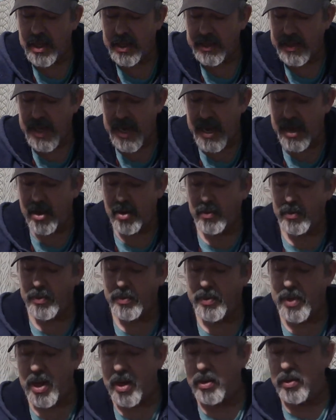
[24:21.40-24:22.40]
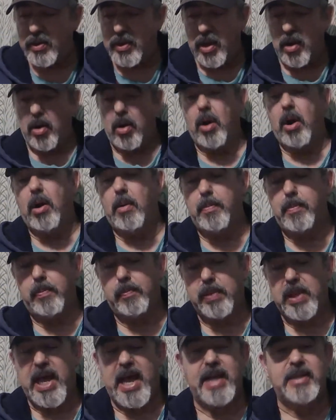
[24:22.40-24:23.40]
Now, there are
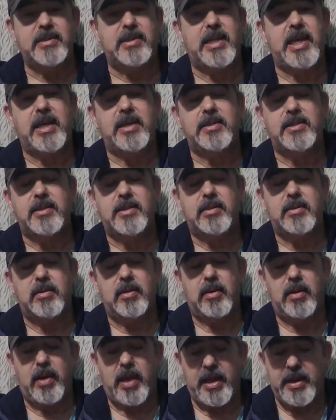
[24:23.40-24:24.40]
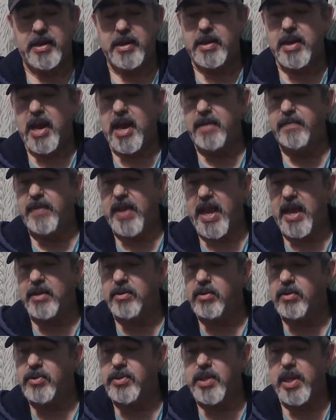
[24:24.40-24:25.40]
plastics knife
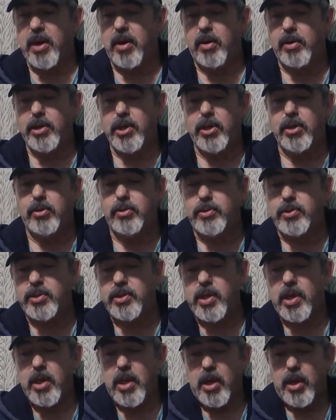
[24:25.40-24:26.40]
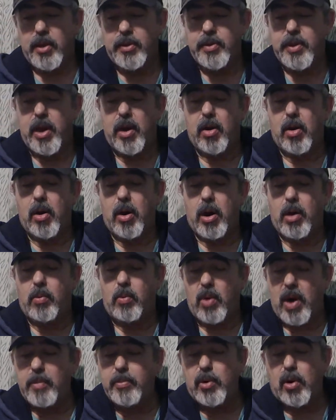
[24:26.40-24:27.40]
handles that are used. There are
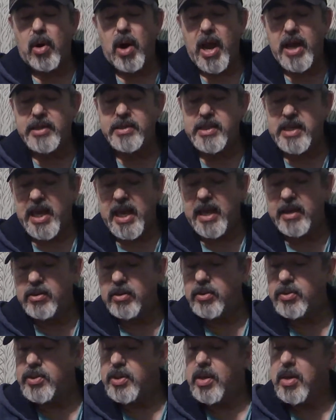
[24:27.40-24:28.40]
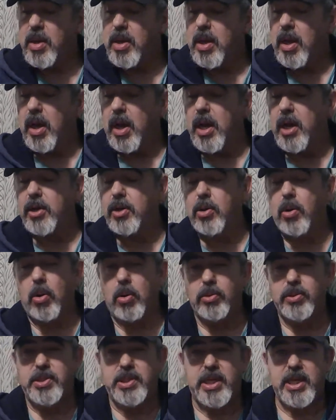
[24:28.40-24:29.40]
rubberized handles.
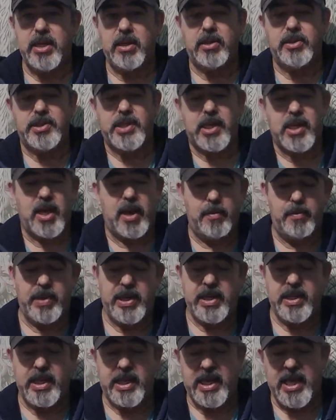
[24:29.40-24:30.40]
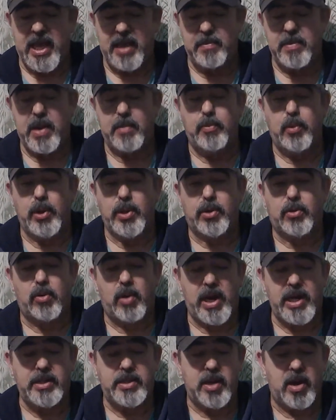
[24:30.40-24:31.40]
Cold Steel is a company that came up with
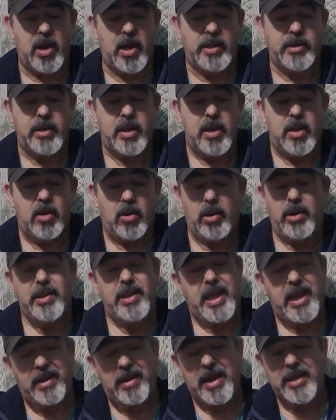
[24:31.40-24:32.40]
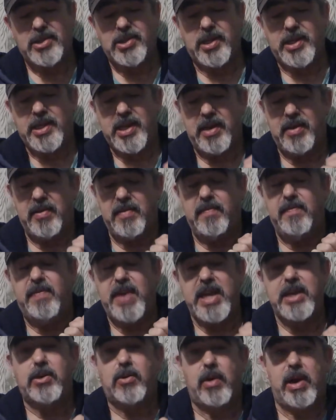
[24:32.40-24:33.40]
Kraton, or they actually didn't
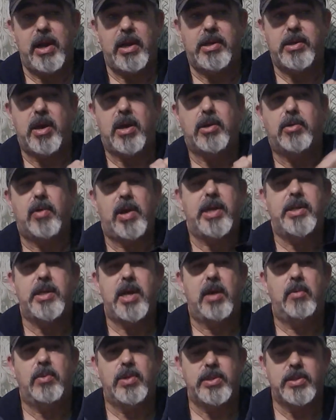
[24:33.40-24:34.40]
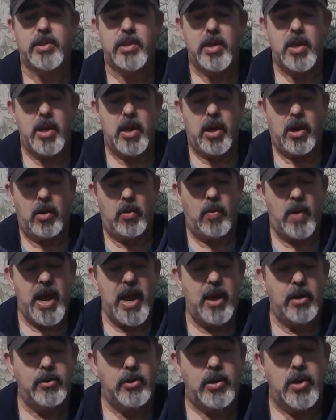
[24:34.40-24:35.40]
invent Kraton. Kraton was
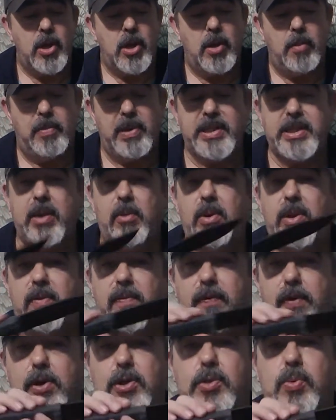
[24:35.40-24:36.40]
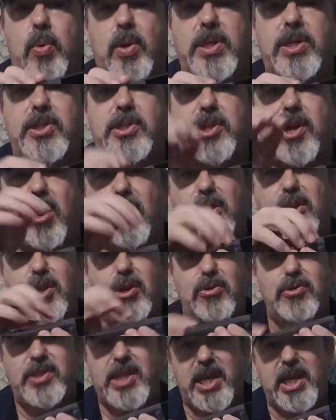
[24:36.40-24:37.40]
around, but they were the first one to start
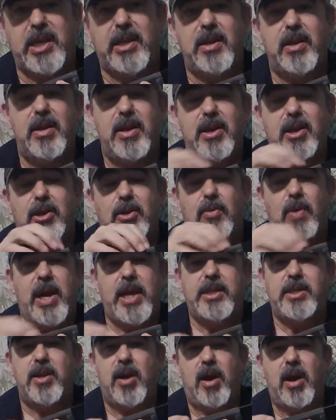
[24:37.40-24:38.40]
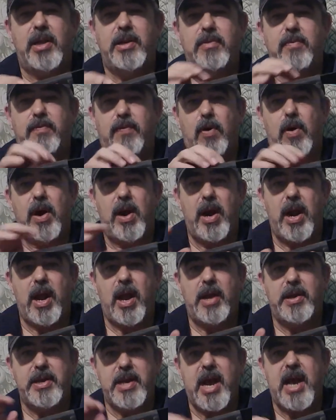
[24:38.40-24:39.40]
using Kraton for
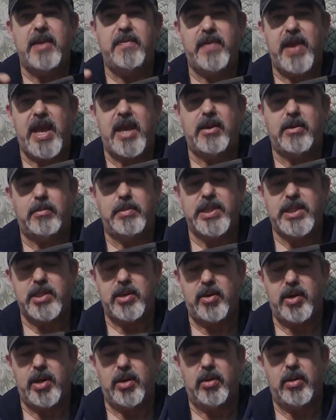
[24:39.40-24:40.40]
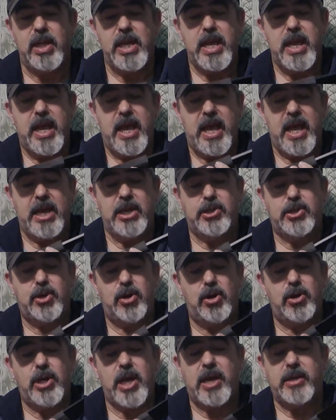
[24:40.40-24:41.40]
knife handle material. And it
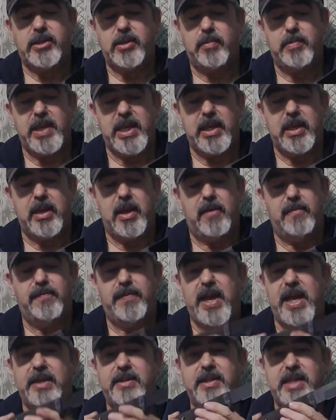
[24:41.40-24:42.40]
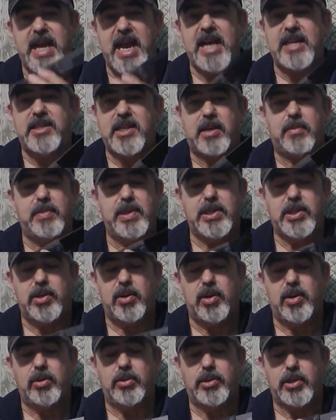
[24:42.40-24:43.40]
turned out to be a fantastic
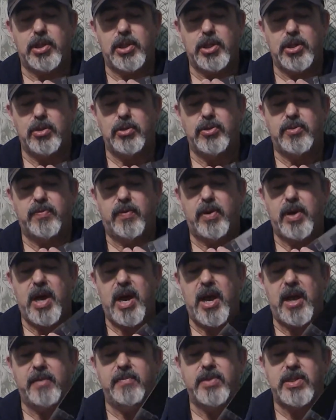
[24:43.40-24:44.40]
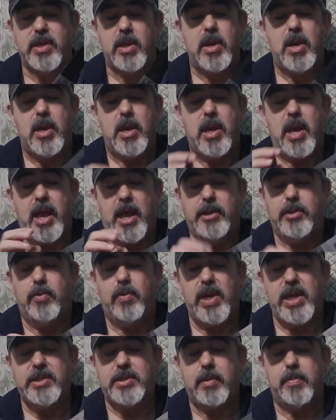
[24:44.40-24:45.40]
material to use for knives. And the
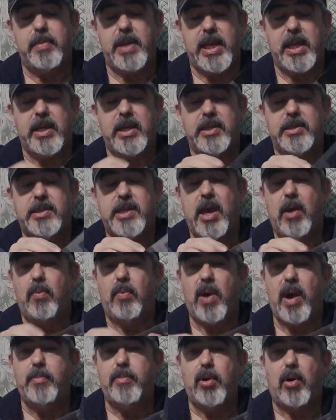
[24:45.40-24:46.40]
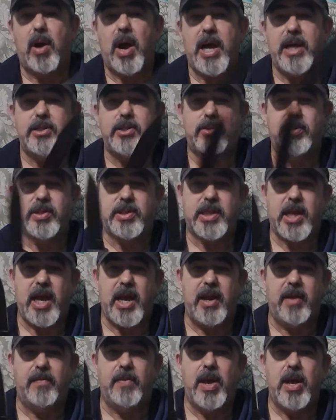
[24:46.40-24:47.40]
reason being, it's got rubberized, so it's
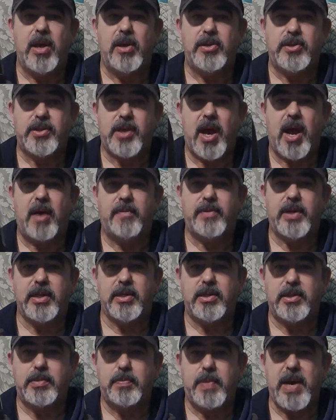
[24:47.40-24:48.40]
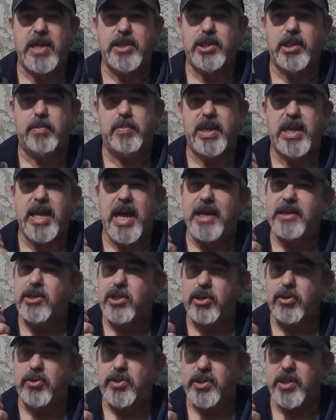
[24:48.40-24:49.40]
kind of soft and spongy, but not
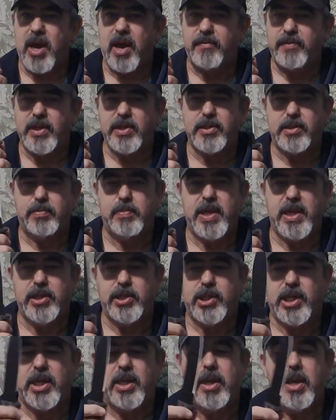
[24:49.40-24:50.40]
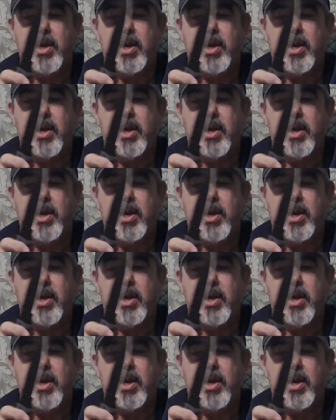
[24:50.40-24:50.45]
too soft and spongy.